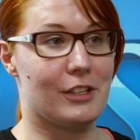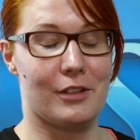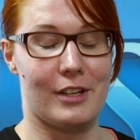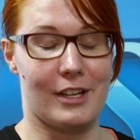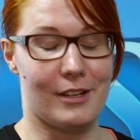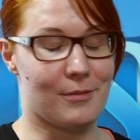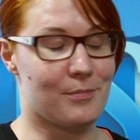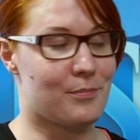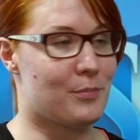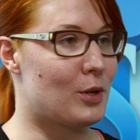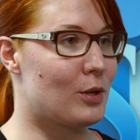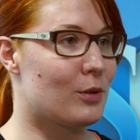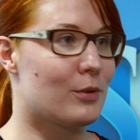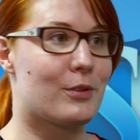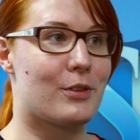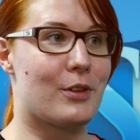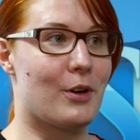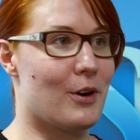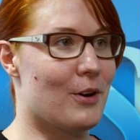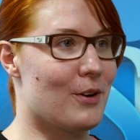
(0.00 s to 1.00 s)
you can
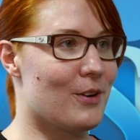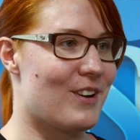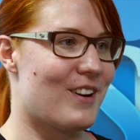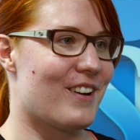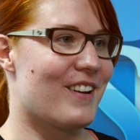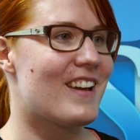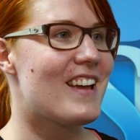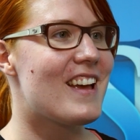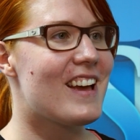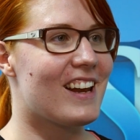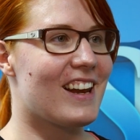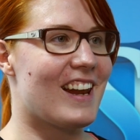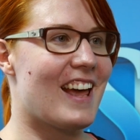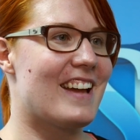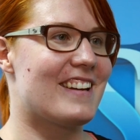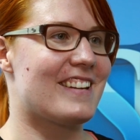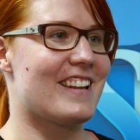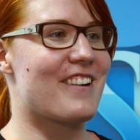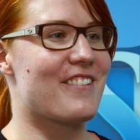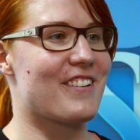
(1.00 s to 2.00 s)
pollute the whole
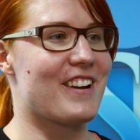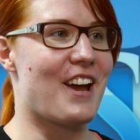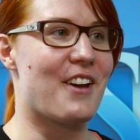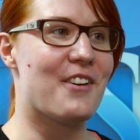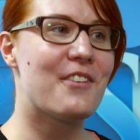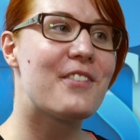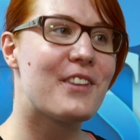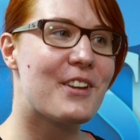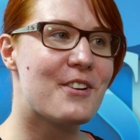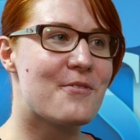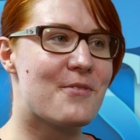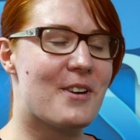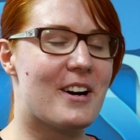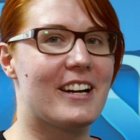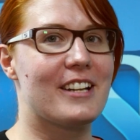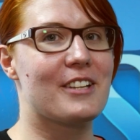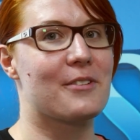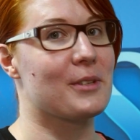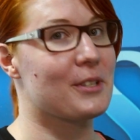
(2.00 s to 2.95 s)
land area if you want,